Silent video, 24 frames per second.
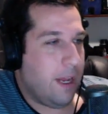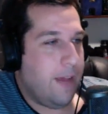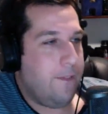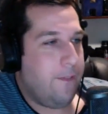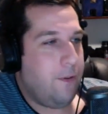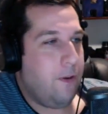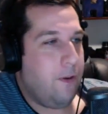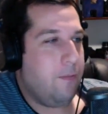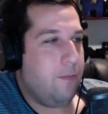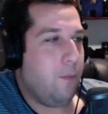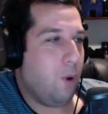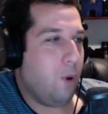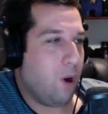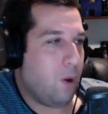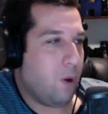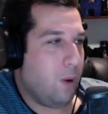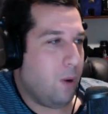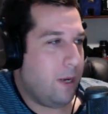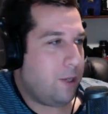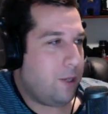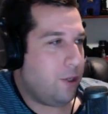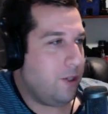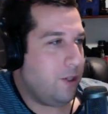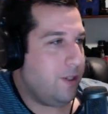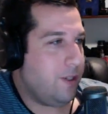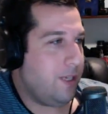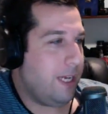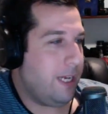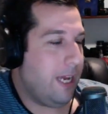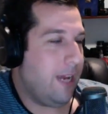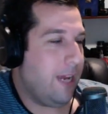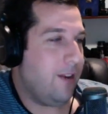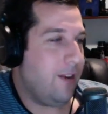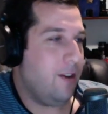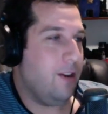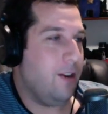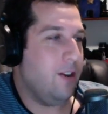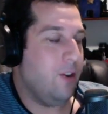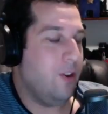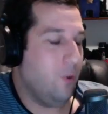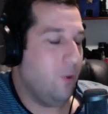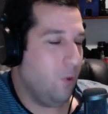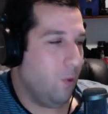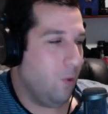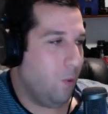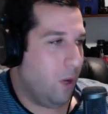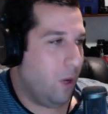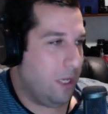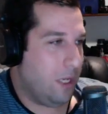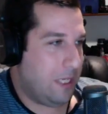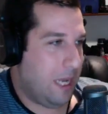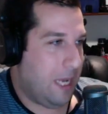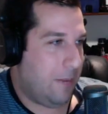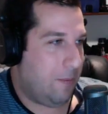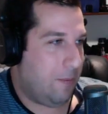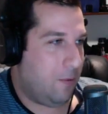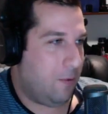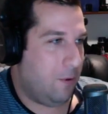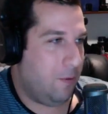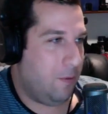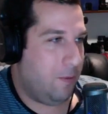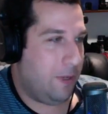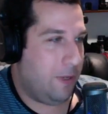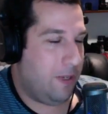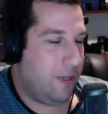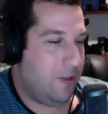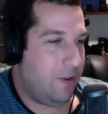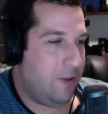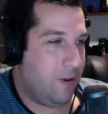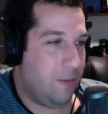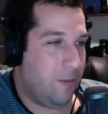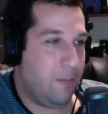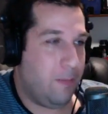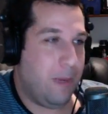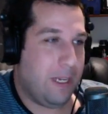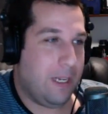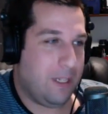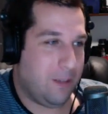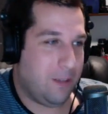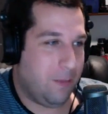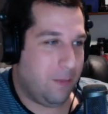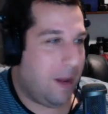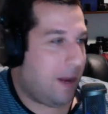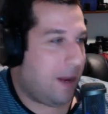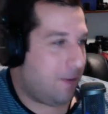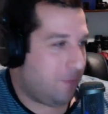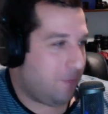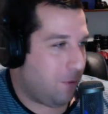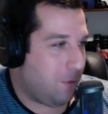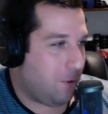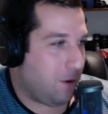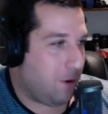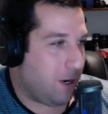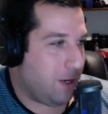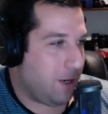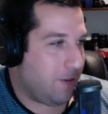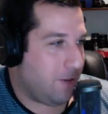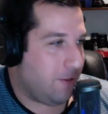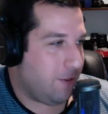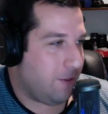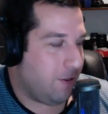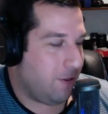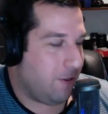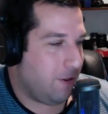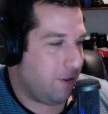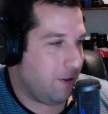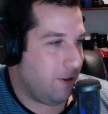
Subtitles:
If you have more questions, again, the WhatsApp group is your best spot for it.